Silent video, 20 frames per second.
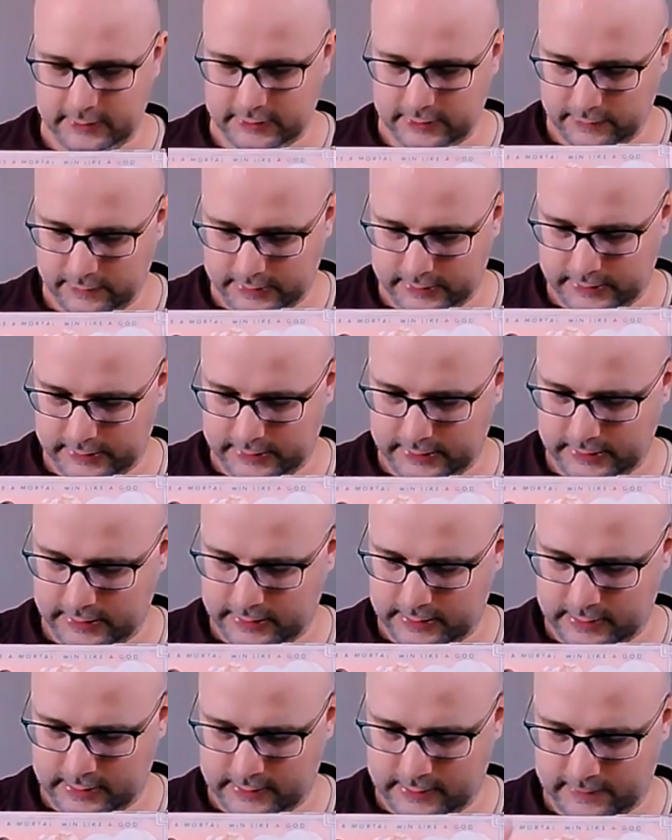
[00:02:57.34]
So you can
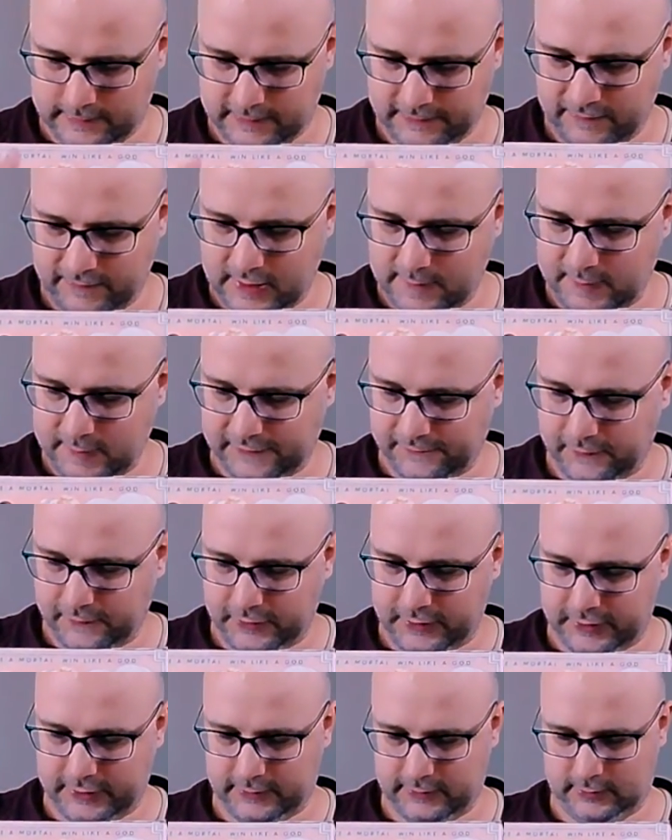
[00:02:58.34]
see it's famous for
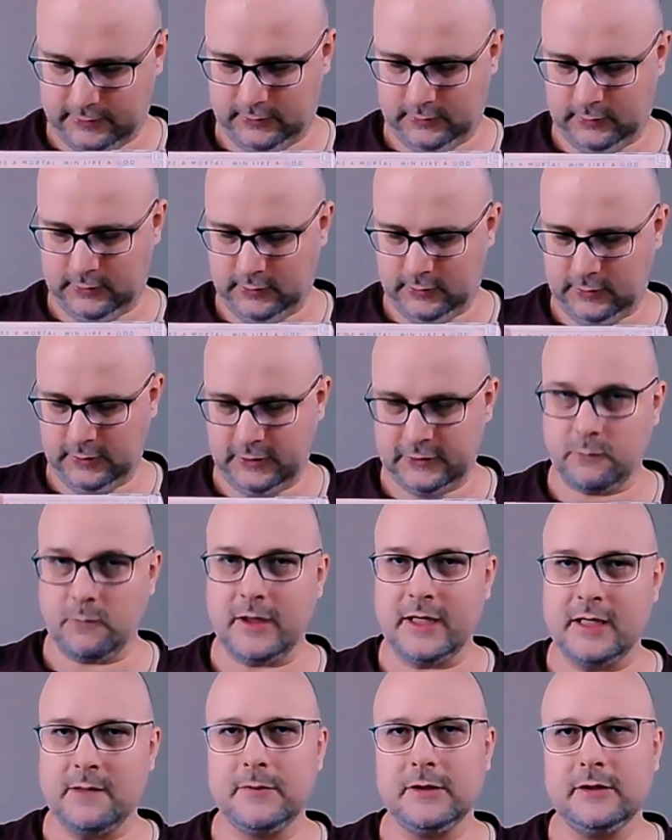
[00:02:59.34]
its
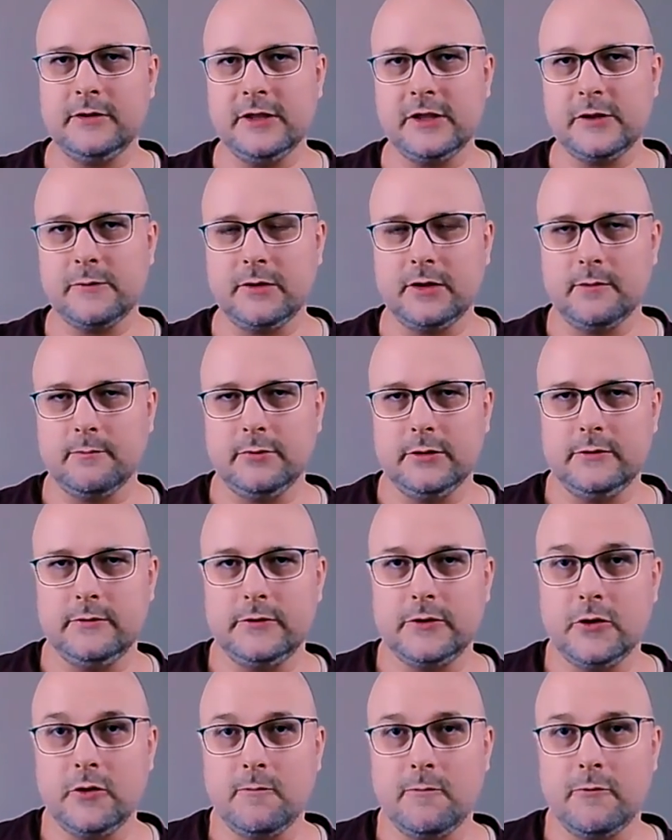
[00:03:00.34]
white buildings with the blue
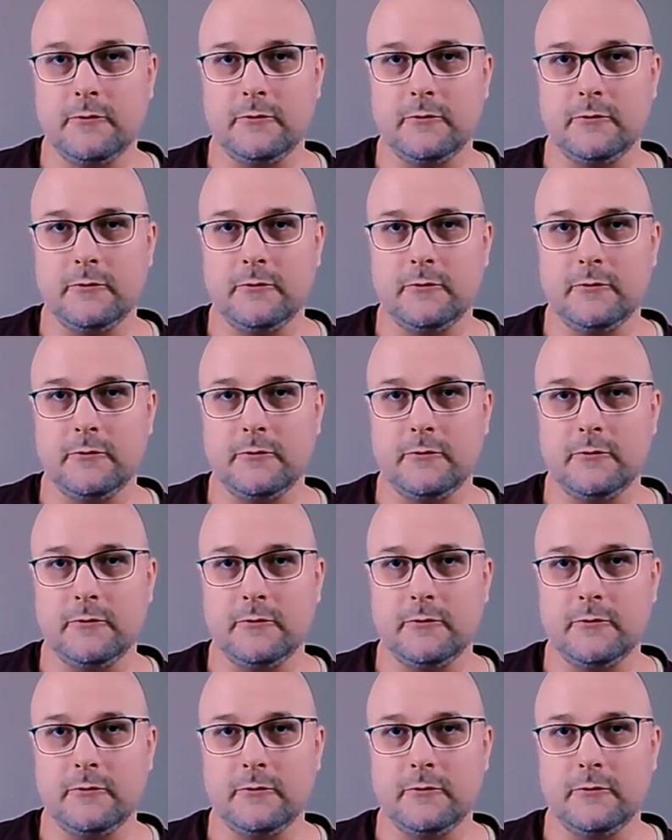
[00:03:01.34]
domed